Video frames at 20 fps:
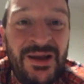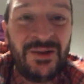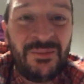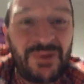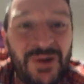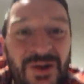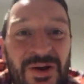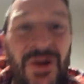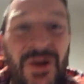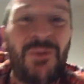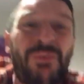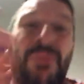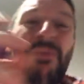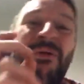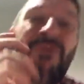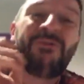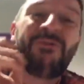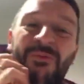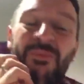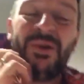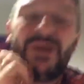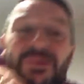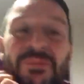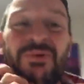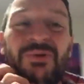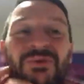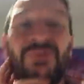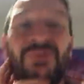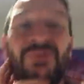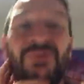But I can't be bothered with
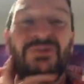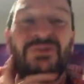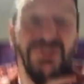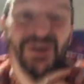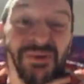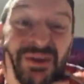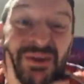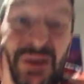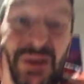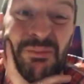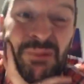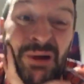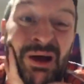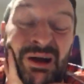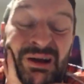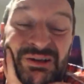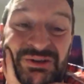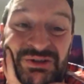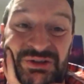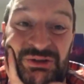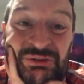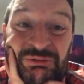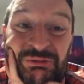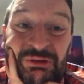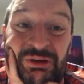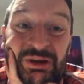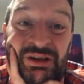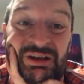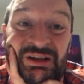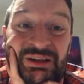people just joking about and stuff,
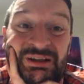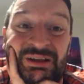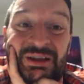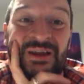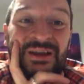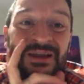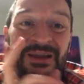really.